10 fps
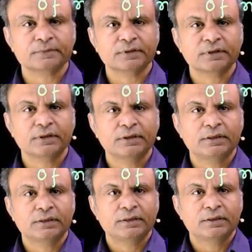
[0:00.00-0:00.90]

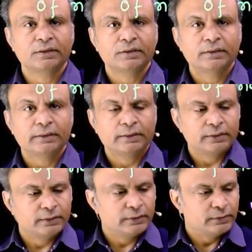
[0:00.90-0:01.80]

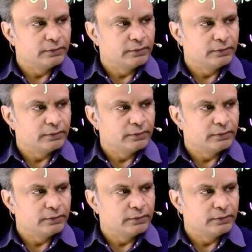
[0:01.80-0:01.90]
(silence)